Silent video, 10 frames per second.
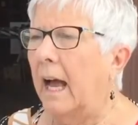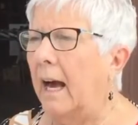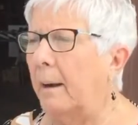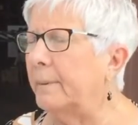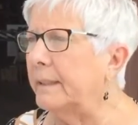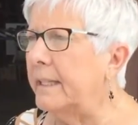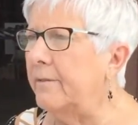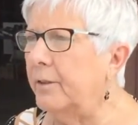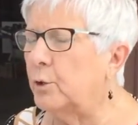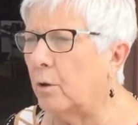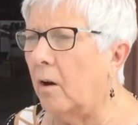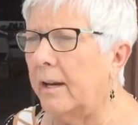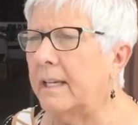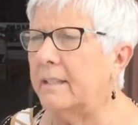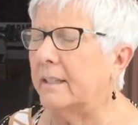I believe the
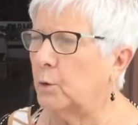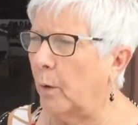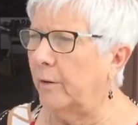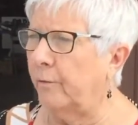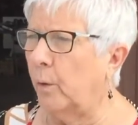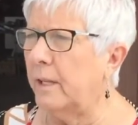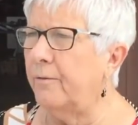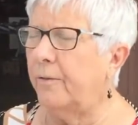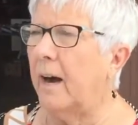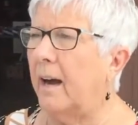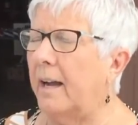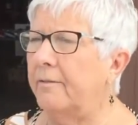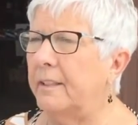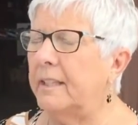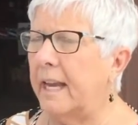drawing is at
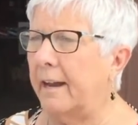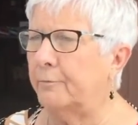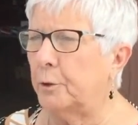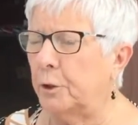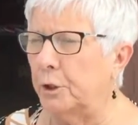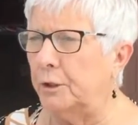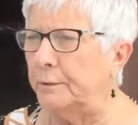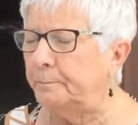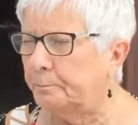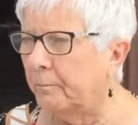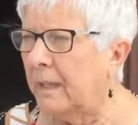1245 in the afternoon